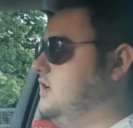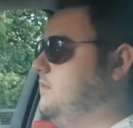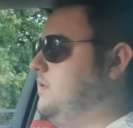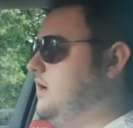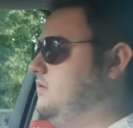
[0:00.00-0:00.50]

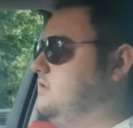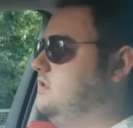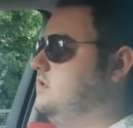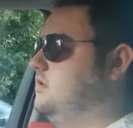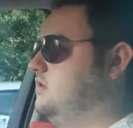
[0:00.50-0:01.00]

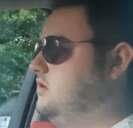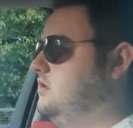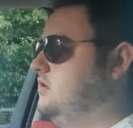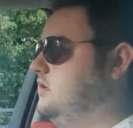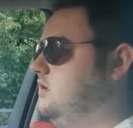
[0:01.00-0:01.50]
about
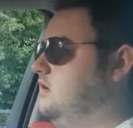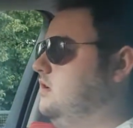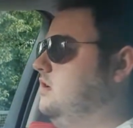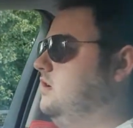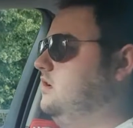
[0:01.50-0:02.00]

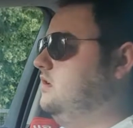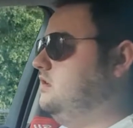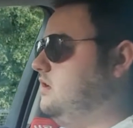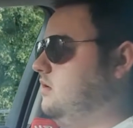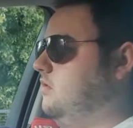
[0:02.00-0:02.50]

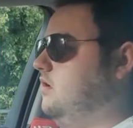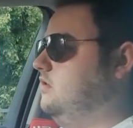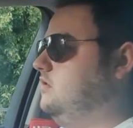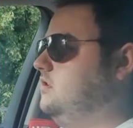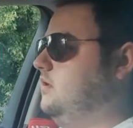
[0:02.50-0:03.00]
to go
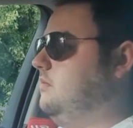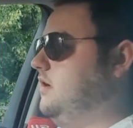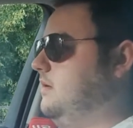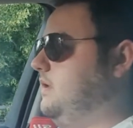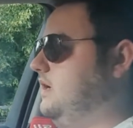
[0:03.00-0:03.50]
on to the
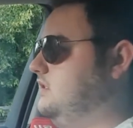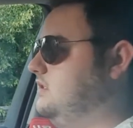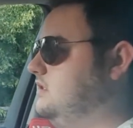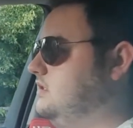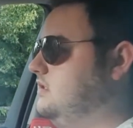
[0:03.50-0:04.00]

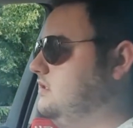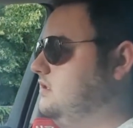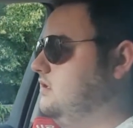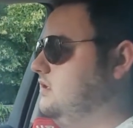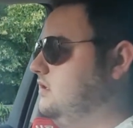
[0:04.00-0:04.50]
bypass,
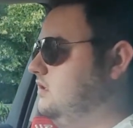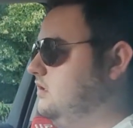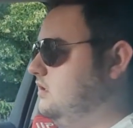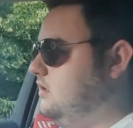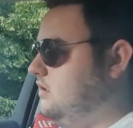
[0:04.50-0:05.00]

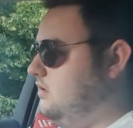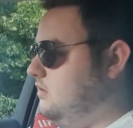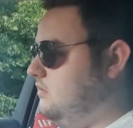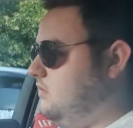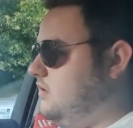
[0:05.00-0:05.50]

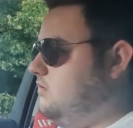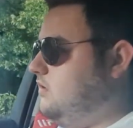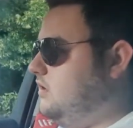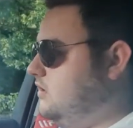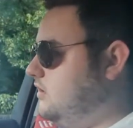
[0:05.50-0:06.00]
which
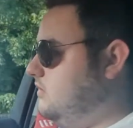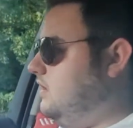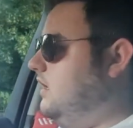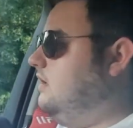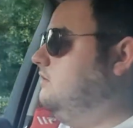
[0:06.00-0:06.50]
we're going to do
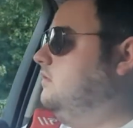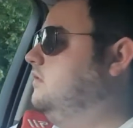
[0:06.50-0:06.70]
now.